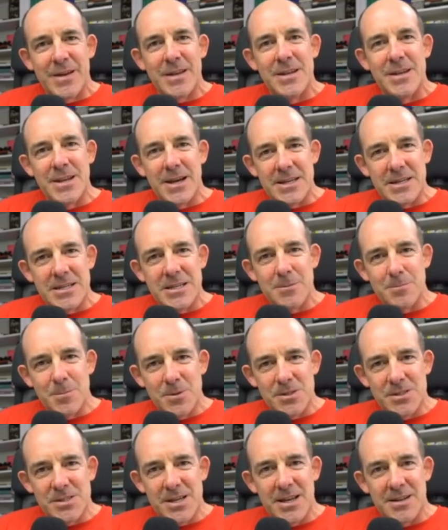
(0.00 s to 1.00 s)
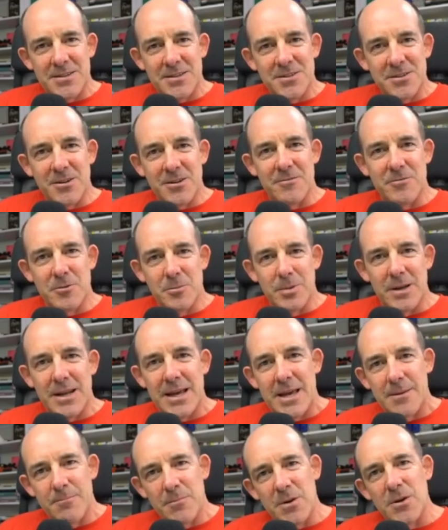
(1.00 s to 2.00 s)
ninety percent of the
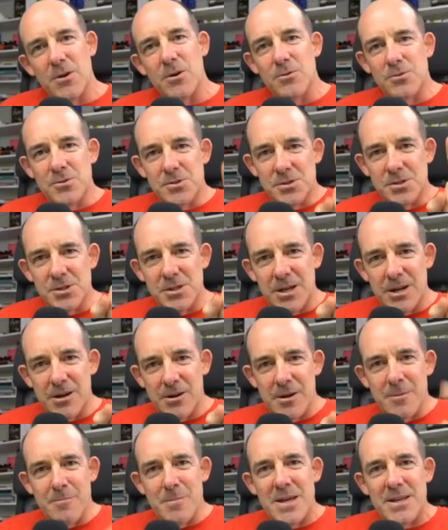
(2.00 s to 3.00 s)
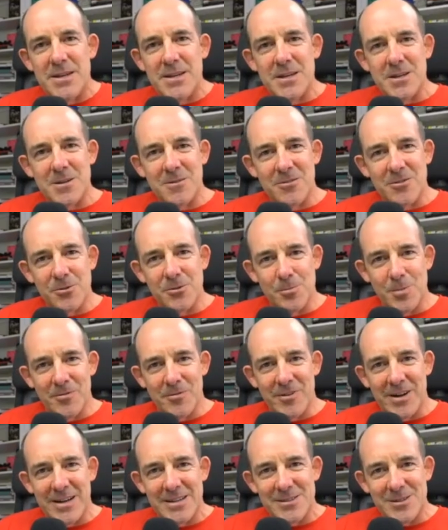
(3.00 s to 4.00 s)
blame goes to their immediate
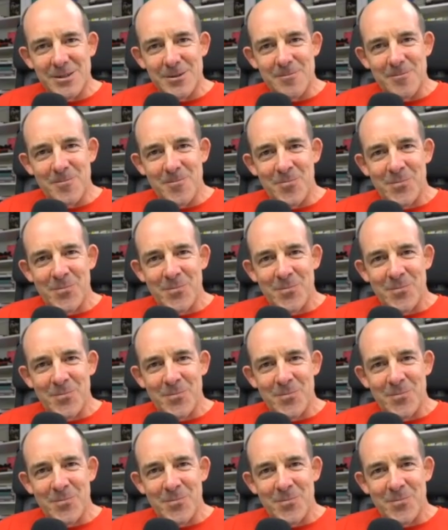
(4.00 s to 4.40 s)
supervisor.